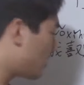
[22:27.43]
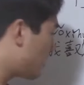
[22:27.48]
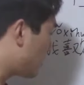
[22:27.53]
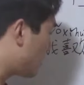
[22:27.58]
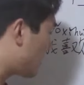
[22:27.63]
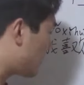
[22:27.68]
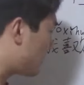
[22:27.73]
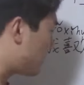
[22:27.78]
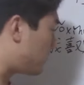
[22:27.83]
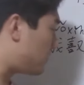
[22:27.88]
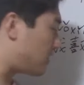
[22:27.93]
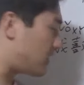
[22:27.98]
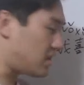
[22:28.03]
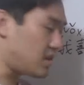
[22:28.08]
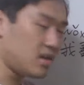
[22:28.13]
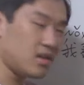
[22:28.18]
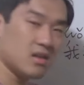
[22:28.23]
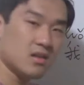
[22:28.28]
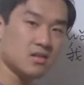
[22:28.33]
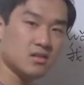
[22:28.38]
and
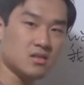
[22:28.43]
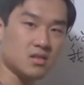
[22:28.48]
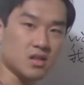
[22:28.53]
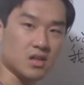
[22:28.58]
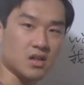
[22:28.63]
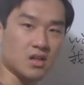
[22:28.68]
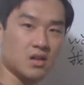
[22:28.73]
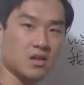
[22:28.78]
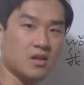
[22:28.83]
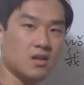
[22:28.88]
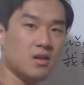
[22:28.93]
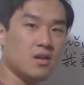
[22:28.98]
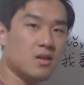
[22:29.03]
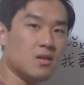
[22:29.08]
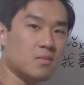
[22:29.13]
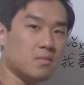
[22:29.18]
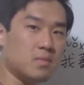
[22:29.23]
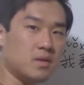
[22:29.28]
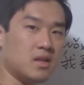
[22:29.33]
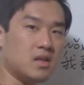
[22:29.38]
B, Z,
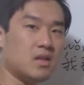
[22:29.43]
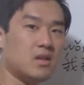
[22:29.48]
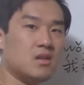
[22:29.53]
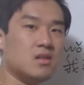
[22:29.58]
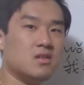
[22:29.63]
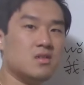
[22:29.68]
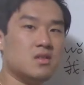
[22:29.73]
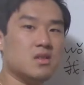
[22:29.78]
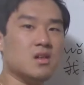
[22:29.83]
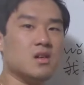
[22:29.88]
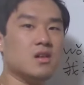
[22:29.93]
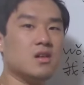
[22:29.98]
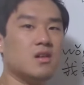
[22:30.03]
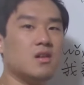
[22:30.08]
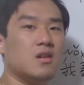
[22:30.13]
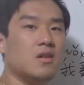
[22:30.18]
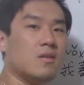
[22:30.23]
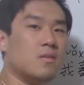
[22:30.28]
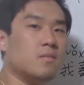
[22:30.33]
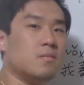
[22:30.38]
B, Z,
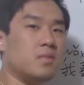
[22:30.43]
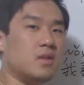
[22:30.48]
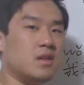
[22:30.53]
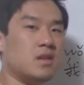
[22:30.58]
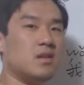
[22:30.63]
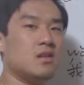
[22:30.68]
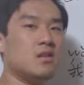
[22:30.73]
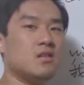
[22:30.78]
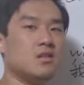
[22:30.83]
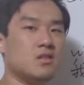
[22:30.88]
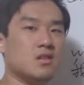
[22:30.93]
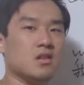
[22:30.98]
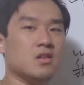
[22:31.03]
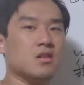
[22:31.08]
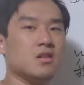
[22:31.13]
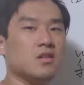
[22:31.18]
B, Z.